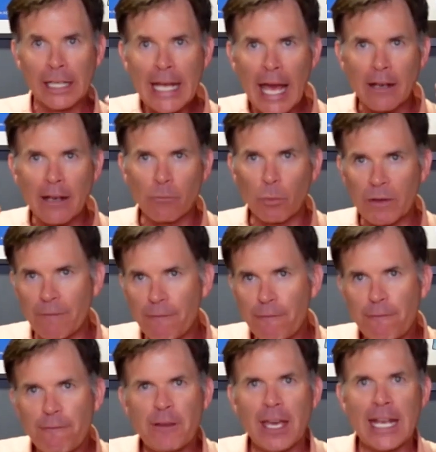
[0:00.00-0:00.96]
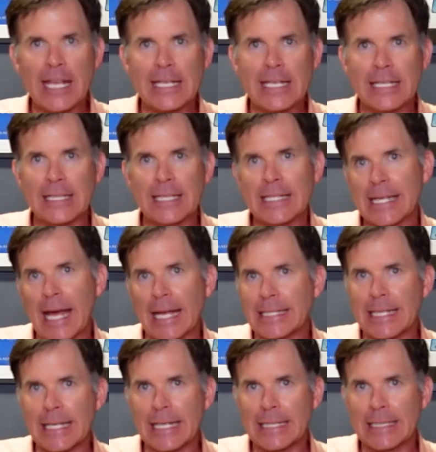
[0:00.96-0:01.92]
And we fit into these
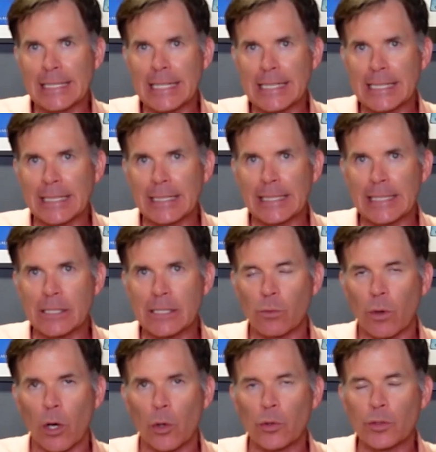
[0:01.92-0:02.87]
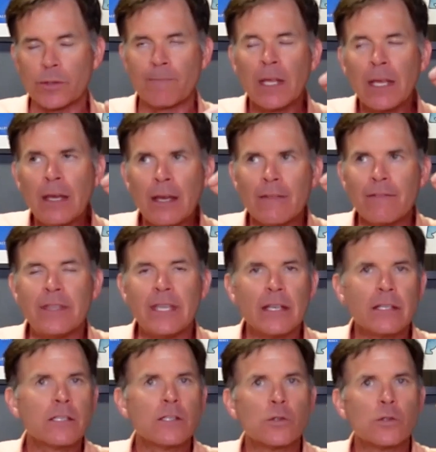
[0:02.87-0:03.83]
identities and these roles.
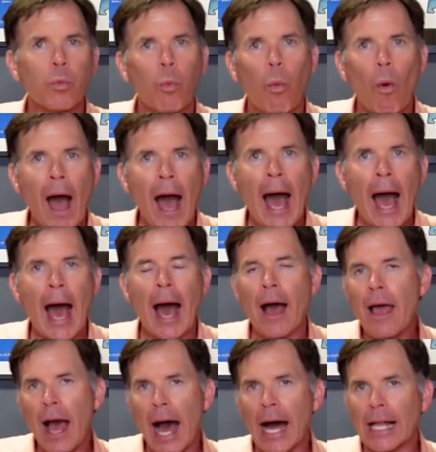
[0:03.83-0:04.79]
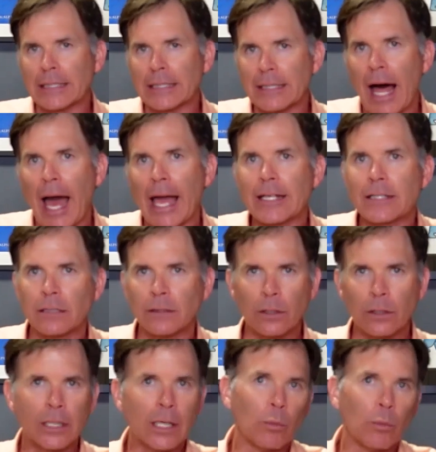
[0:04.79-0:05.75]
This is why I like to
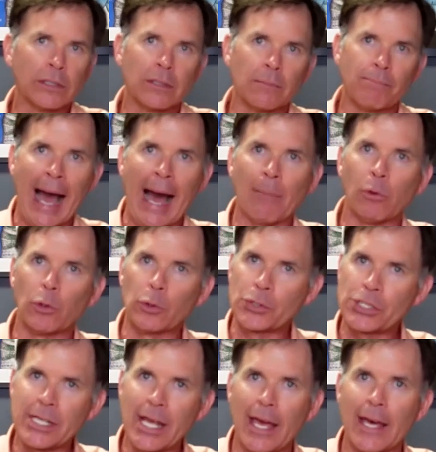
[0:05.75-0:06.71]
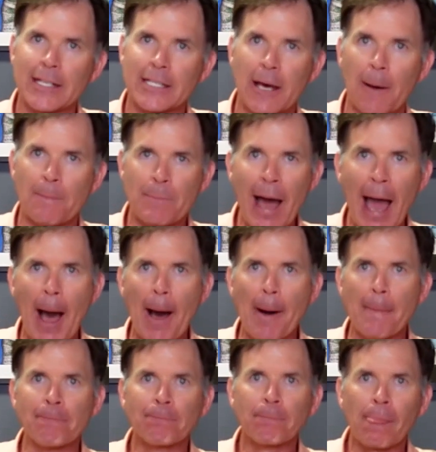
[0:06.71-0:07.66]
look at what the Bible says
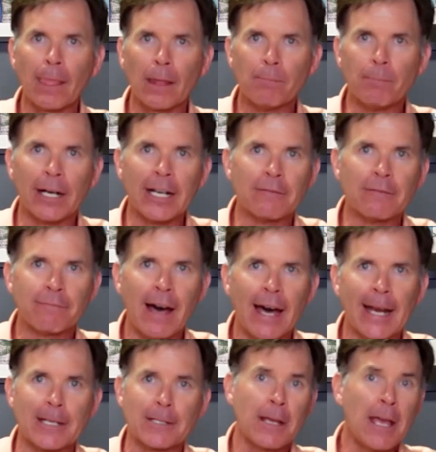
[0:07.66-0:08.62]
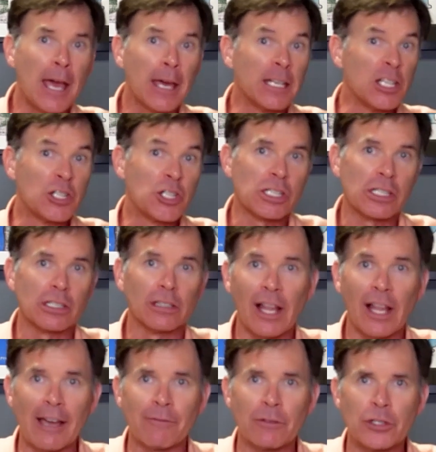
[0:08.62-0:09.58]
about money and finance and just
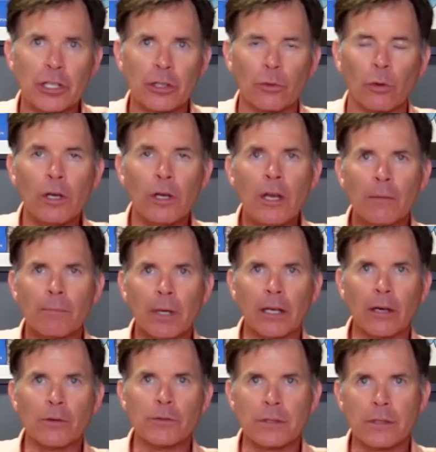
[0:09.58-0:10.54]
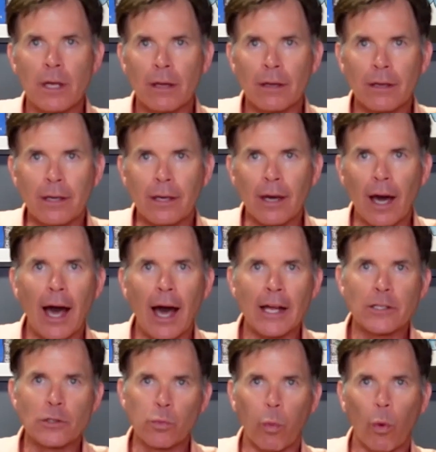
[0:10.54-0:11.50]
life in general, because
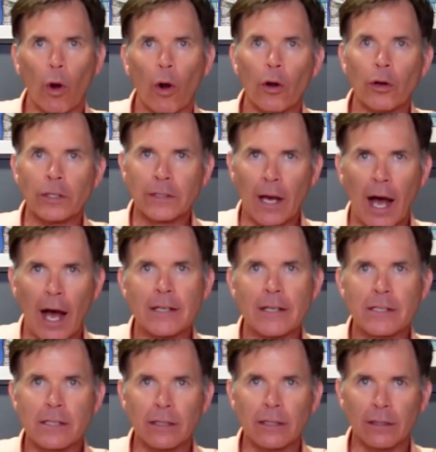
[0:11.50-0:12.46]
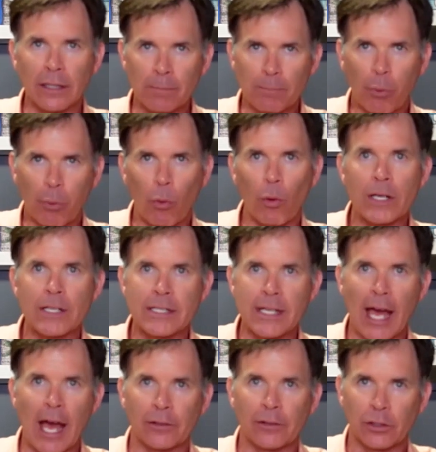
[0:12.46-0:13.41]
God's word constantly points
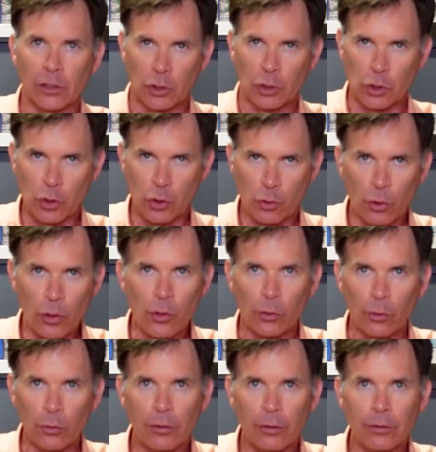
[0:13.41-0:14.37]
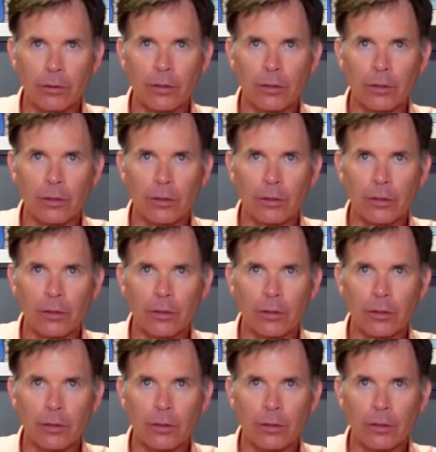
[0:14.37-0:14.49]
out the truth